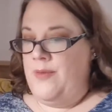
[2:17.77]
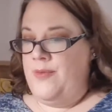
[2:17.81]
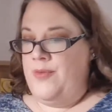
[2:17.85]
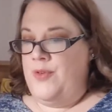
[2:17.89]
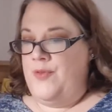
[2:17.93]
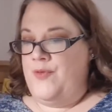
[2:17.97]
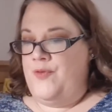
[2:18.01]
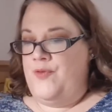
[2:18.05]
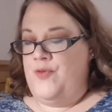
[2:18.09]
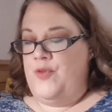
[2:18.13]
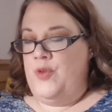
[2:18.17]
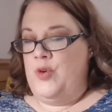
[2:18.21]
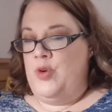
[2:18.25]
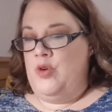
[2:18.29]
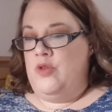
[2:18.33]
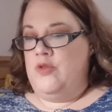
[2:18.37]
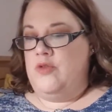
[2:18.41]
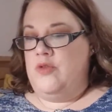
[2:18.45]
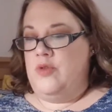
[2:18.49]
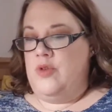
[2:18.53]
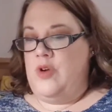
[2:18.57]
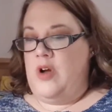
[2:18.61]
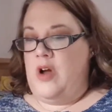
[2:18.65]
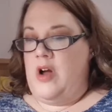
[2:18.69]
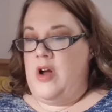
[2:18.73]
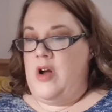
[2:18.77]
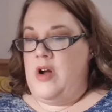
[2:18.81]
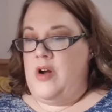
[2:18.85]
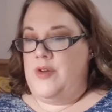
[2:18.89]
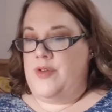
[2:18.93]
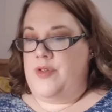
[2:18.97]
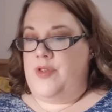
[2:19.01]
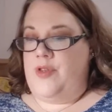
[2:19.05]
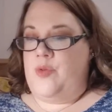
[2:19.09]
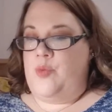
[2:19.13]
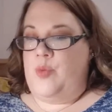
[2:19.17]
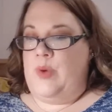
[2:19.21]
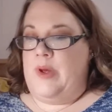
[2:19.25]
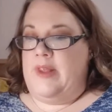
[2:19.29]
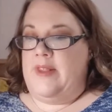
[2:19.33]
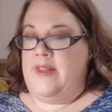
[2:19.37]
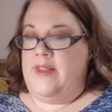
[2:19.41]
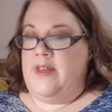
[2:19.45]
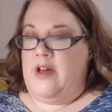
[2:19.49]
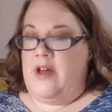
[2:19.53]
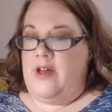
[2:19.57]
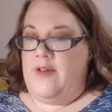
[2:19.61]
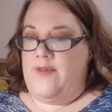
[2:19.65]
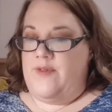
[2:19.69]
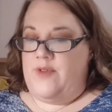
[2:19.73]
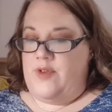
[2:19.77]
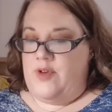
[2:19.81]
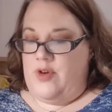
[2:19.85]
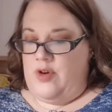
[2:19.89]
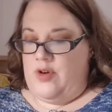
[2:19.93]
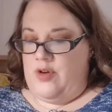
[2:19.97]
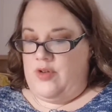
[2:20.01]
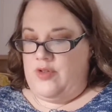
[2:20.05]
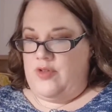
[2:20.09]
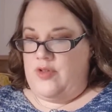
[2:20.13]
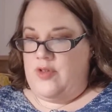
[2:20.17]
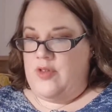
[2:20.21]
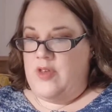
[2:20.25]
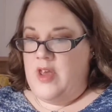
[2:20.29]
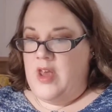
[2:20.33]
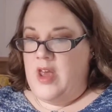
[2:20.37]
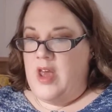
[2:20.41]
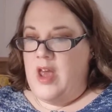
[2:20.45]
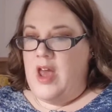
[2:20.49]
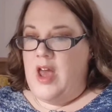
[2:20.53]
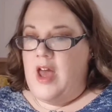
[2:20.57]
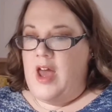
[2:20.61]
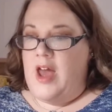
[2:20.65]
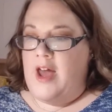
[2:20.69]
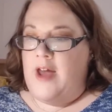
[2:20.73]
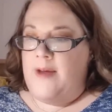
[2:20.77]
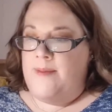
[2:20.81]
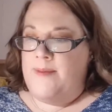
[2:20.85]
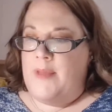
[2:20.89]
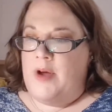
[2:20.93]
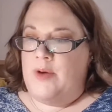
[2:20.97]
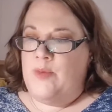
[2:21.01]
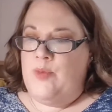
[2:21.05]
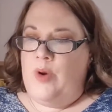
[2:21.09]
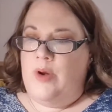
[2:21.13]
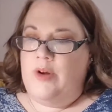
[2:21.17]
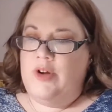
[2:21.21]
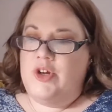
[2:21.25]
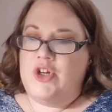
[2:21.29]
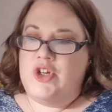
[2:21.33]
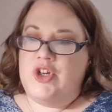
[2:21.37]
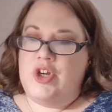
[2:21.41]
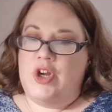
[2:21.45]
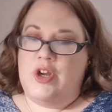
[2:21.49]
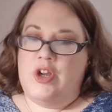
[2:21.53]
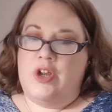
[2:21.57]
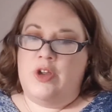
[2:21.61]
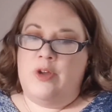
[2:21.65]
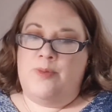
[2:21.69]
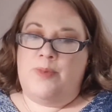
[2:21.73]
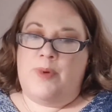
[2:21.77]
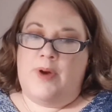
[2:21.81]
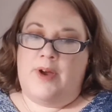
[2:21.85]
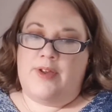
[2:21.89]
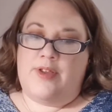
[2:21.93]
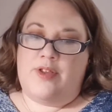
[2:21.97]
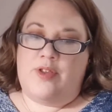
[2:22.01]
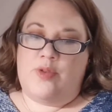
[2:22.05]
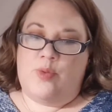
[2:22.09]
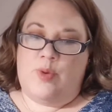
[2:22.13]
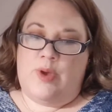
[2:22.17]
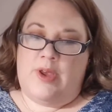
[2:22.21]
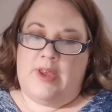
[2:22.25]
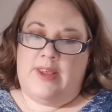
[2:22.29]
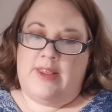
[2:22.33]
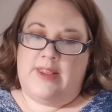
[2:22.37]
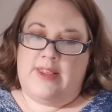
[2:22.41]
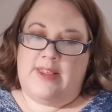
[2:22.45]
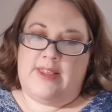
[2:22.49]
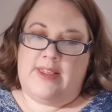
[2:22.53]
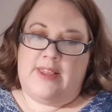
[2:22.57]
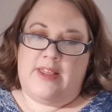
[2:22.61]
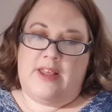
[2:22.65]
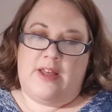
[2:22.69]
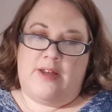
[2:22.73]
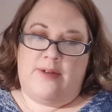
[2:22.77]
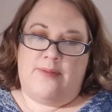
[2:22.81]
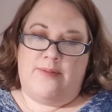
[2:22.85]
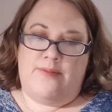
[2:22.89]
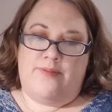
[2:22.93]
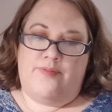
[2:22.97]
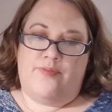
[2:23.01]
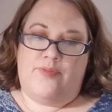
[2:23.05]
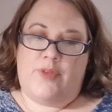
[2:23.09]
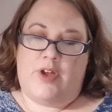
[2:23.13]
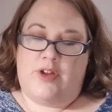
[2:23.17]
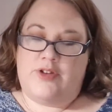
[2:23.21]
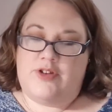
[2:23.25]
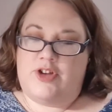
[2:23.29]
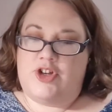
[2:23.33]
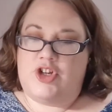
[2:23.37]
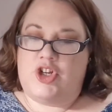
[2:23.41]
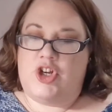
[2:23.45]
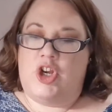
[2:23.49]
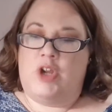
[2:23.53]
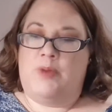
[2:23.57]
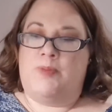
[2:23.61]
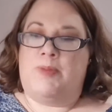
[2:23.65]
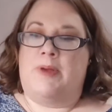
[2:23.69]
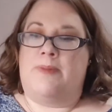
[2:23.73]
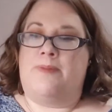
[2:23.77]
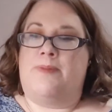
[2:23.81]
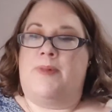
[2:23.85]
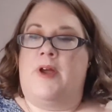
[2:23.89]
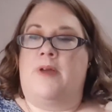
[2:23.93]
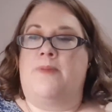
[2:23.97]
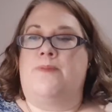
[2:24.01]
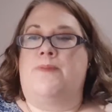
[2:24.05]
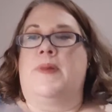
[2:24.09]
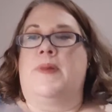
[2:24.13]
of the Floral Art suite that I've got. I won't show you by suites, I'll just show you bit by